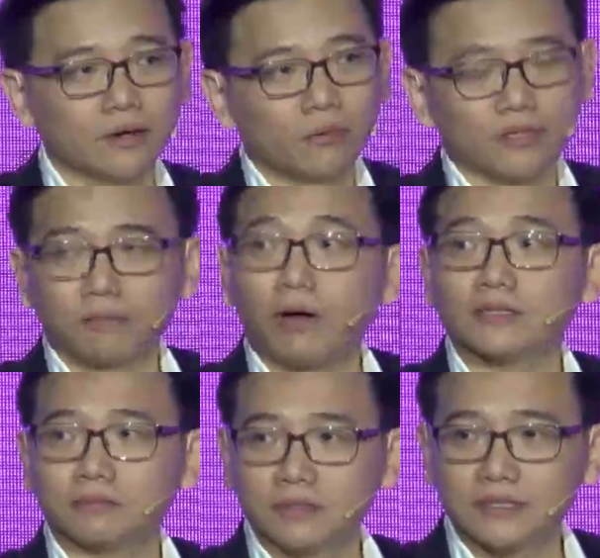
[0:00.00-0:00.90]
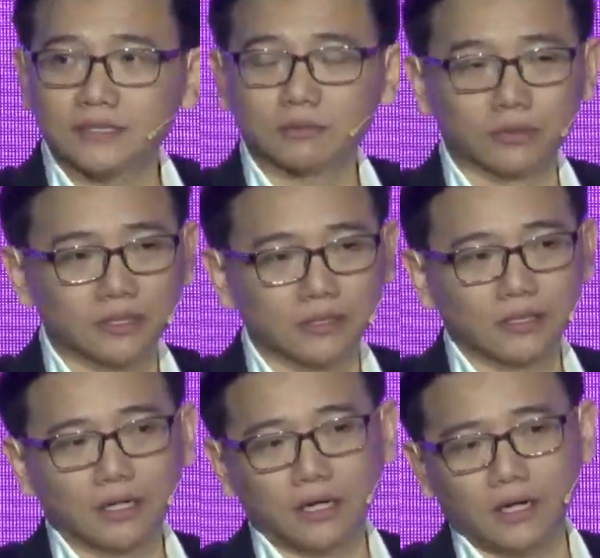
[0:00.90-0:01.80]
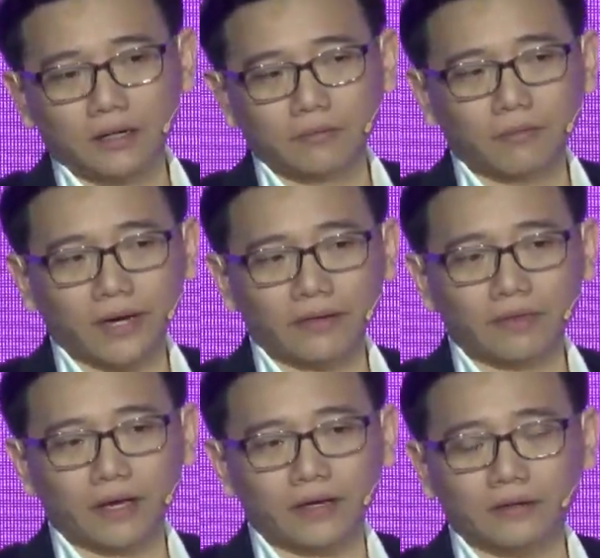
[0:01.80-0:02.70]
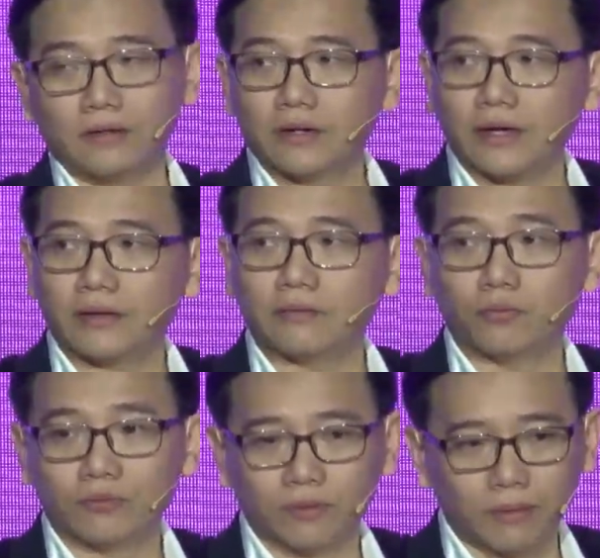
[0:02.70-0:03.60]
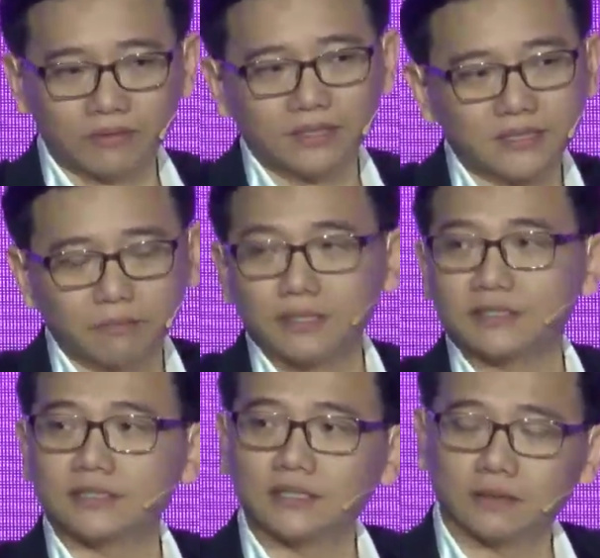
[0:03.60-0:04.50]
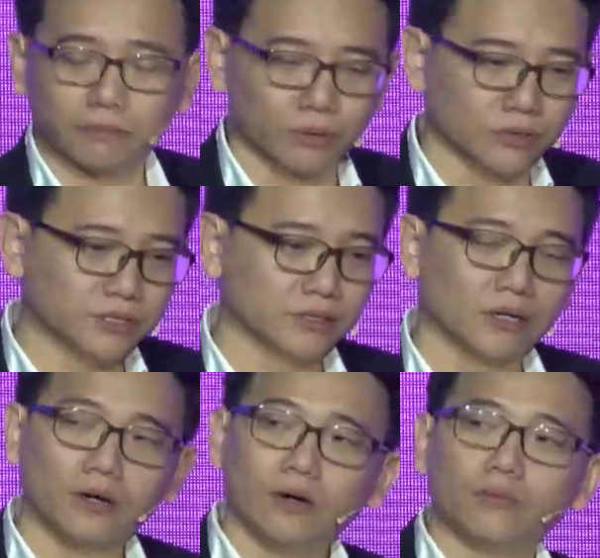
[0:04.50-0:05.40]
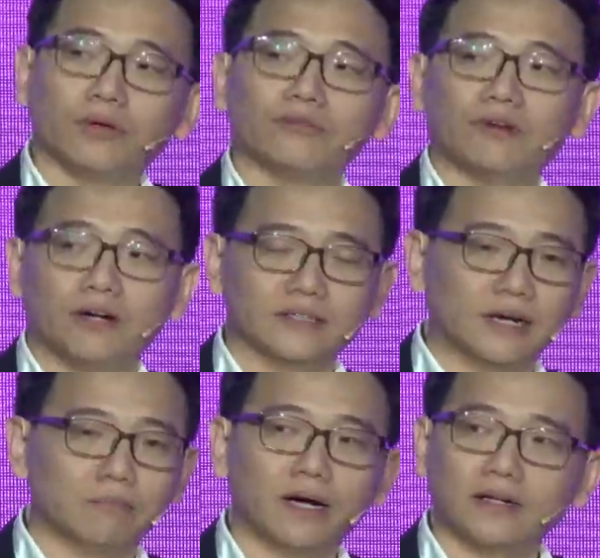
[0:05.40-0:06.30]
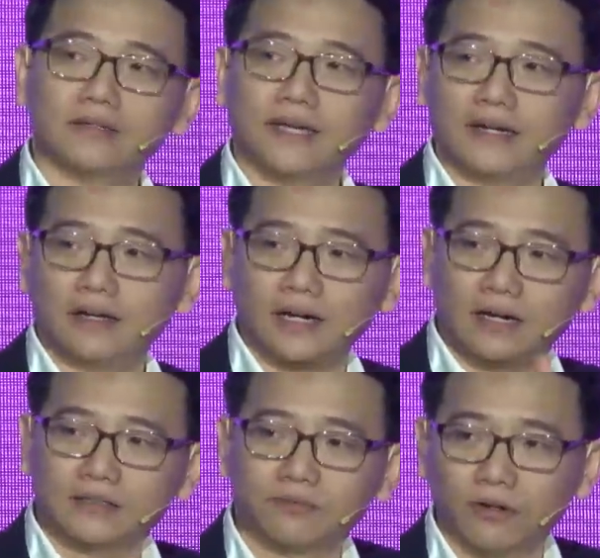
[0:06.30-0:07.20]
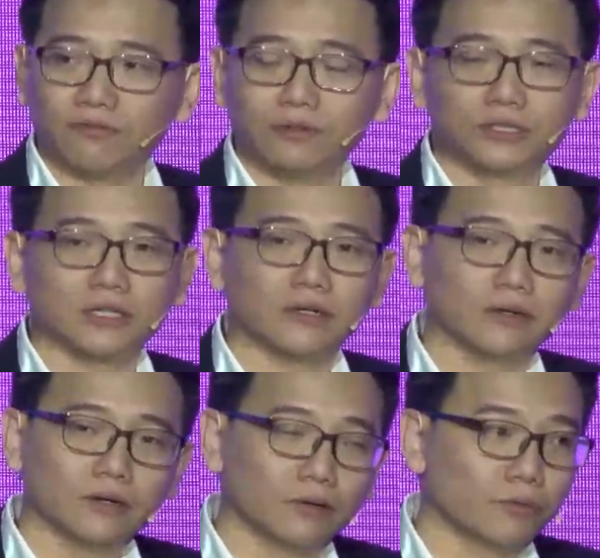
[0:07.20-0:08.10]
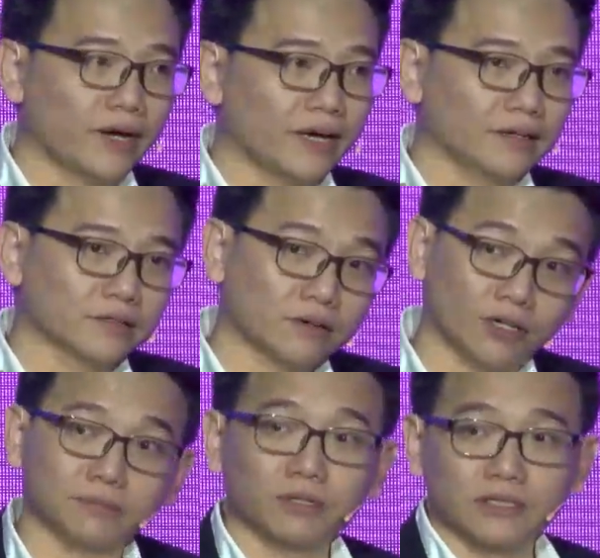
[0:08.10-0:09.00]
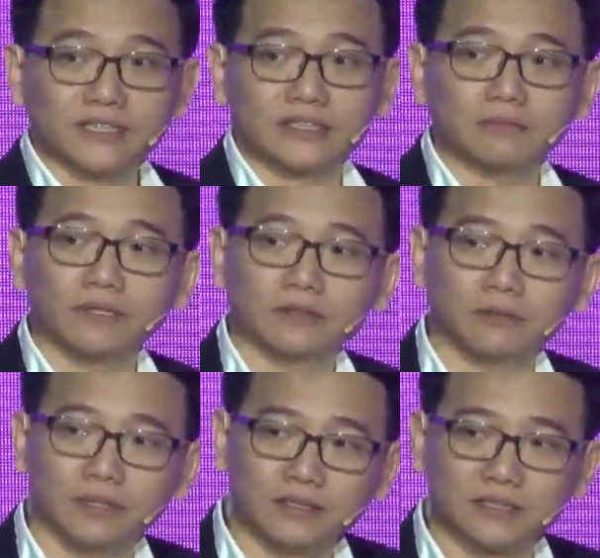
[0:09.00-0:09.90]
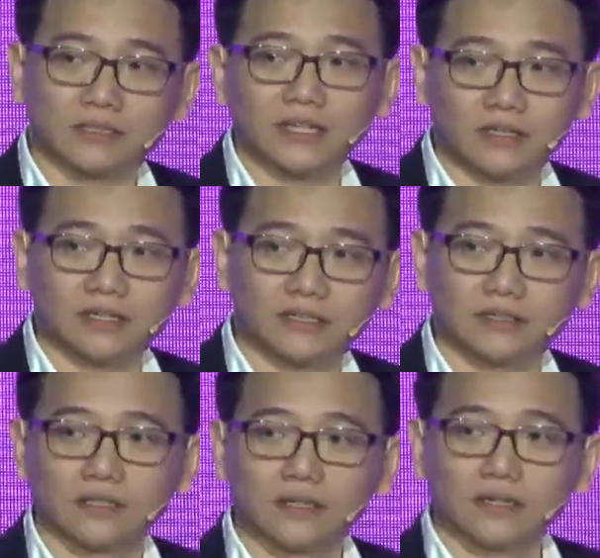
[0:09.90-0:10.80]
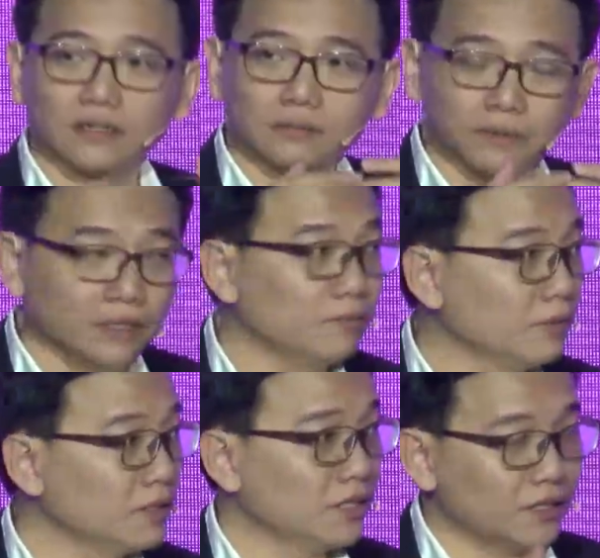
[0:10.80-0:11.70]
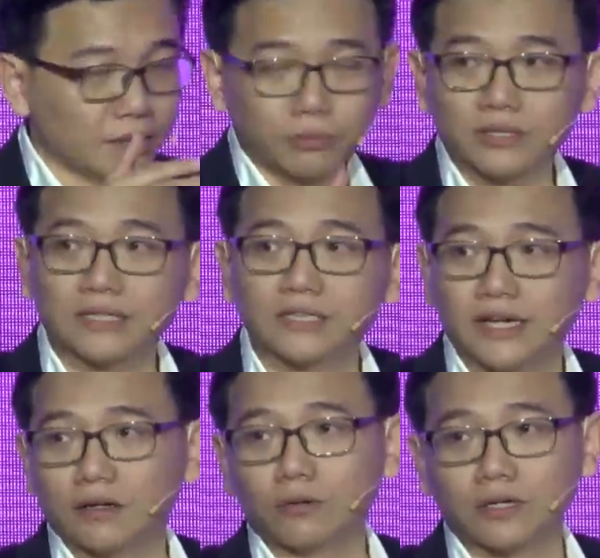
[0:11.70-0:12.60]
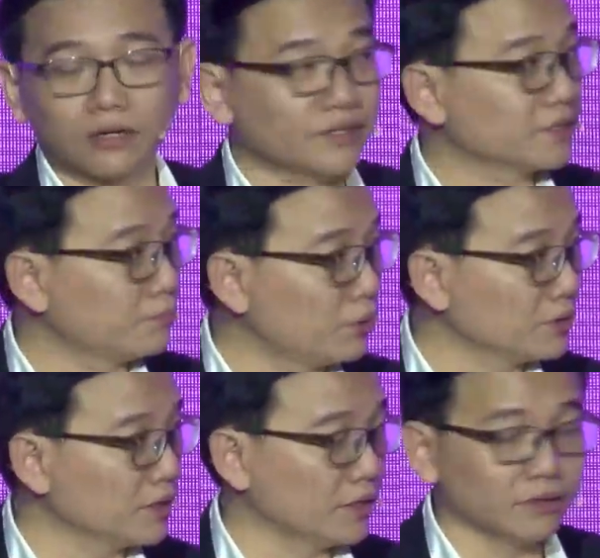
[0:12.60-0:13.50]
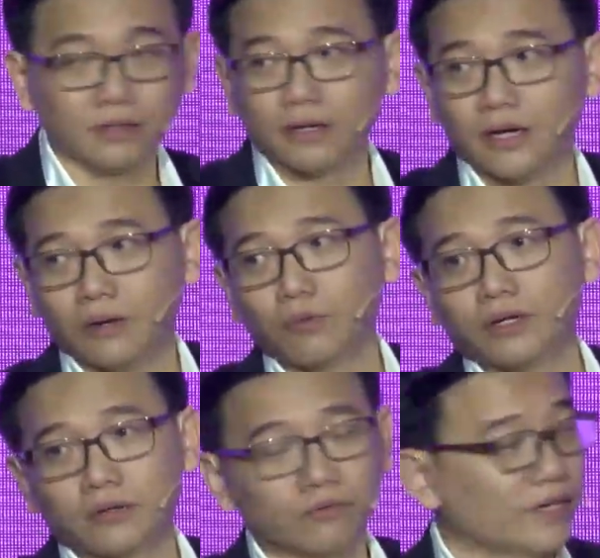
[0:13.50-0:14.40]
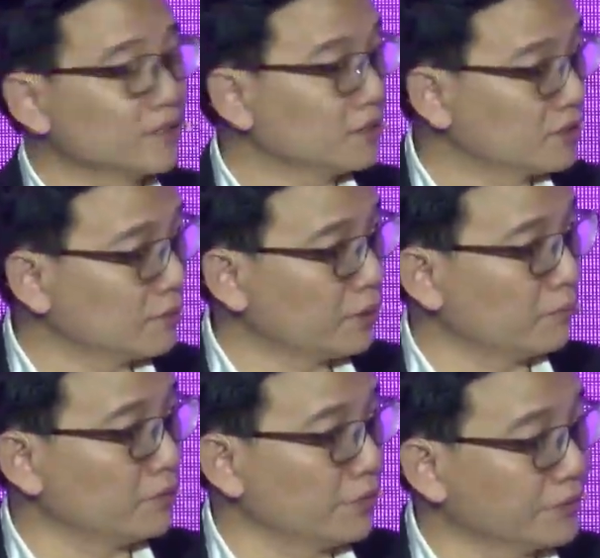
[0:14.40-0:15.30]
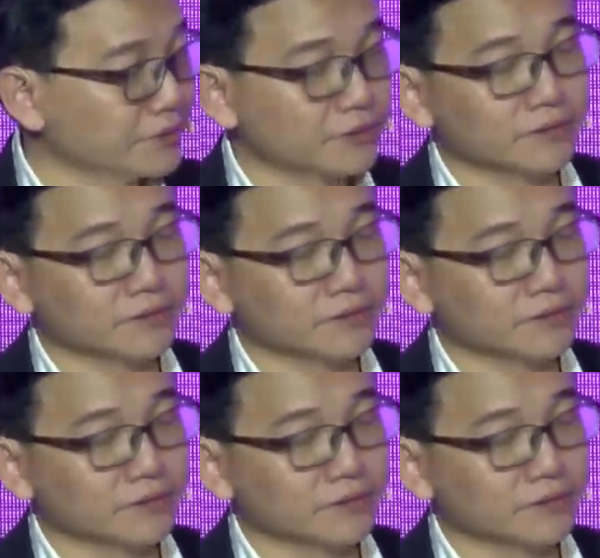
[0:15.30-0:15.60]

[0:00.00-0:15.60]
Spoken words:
what the possibilities were, and with a multi-CBDC approach with Damba, that allows for a future where cross-border settlement could be instantaneous, could be immediate, and potentially at lower cost, supporting and working with existing payment rails.